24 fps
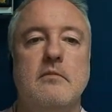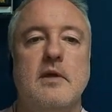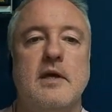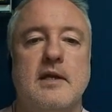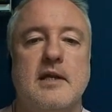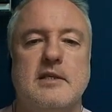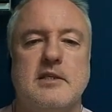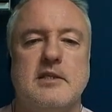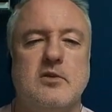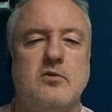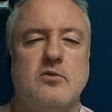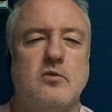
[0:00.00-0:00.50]
it
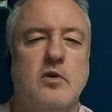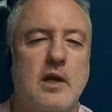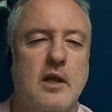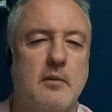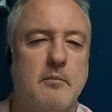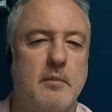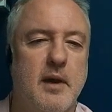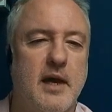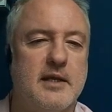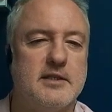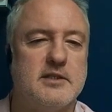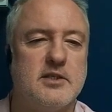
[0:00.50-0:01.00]
doesn't really
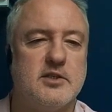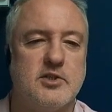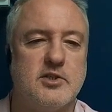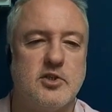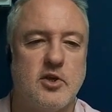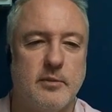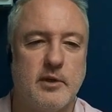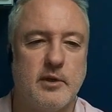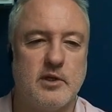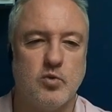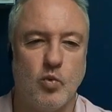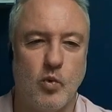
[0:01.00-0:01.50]
matter
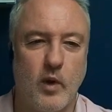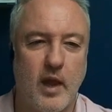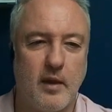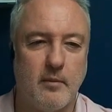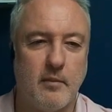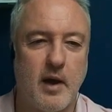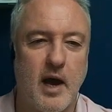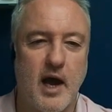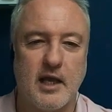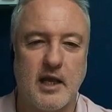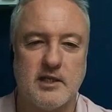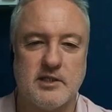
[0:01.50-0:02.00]
so much where
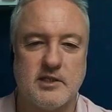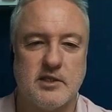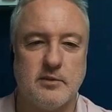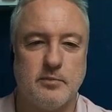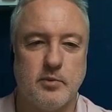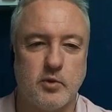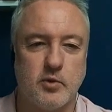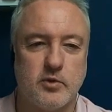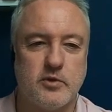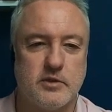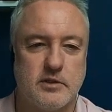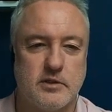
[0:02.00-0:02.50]
my
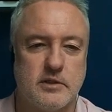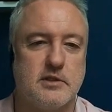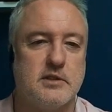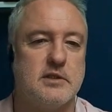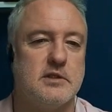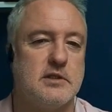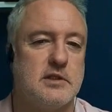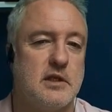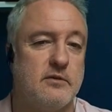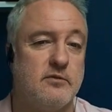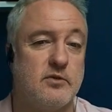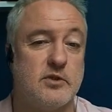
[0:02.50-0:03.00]
support
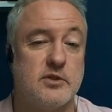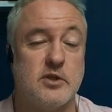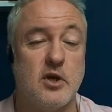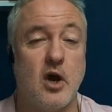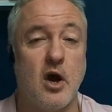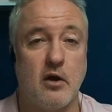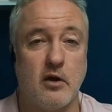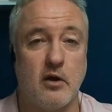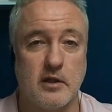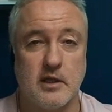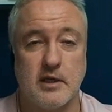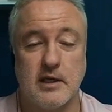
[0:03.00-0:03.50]
resistance levels
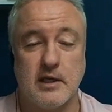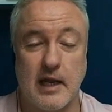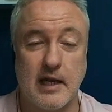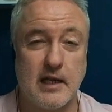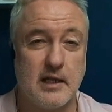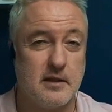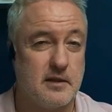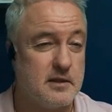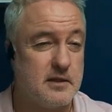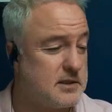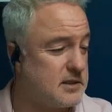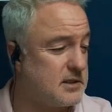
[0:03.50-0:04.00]
are on the
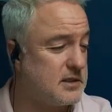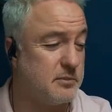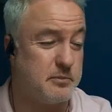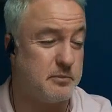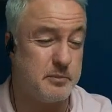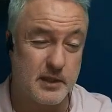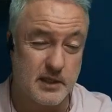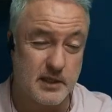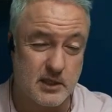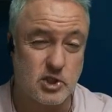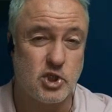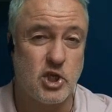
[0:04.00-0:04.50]
daily. This is a
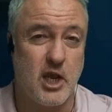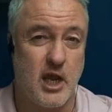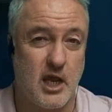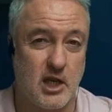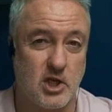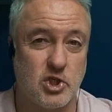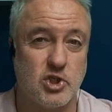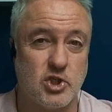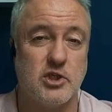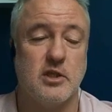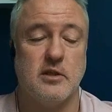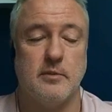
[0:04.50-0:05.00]
big
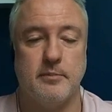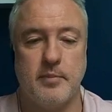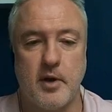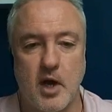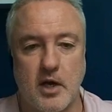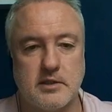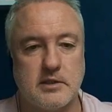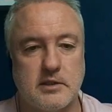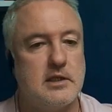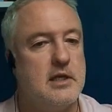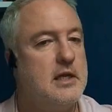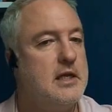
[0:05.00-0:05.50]
change. In the
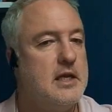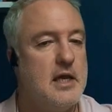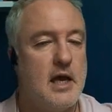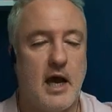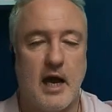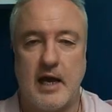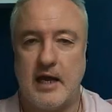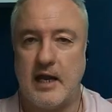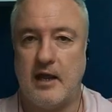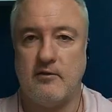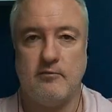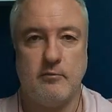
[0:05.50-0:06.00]
past,
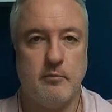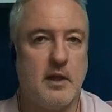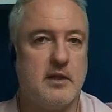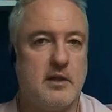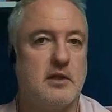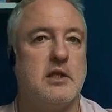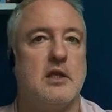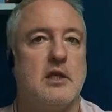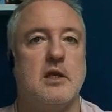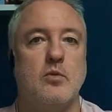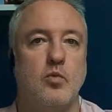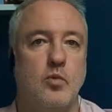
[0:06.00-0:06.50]
I'd have
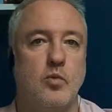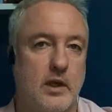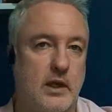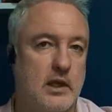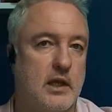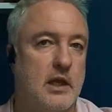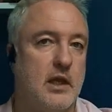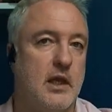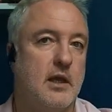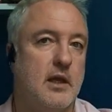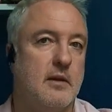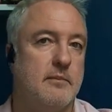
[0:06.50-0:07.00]
monthly,
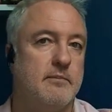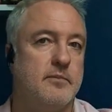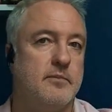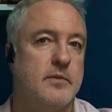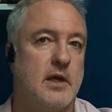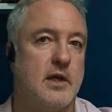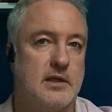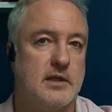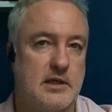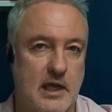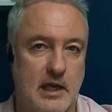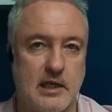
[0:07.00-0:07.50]
weekly,
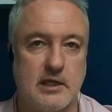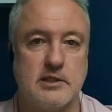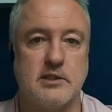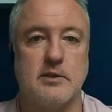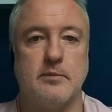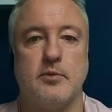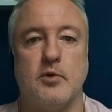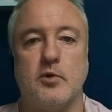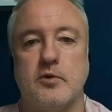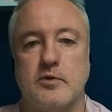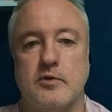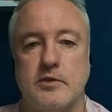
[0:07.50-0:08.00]
and daily
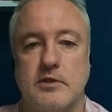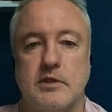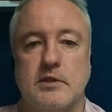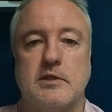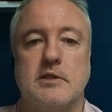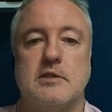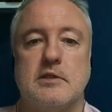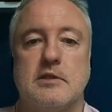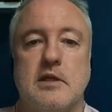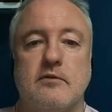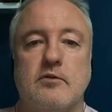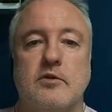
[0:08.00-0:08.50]
support
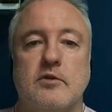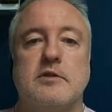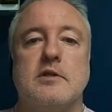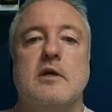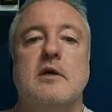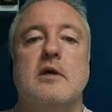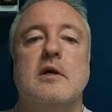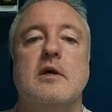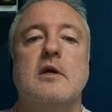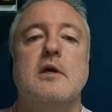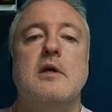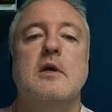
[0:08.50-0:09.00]
resistance levels.
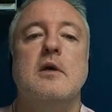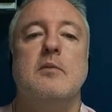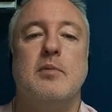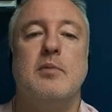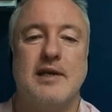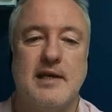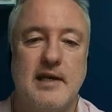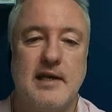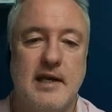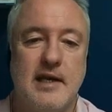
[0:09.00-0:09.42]
But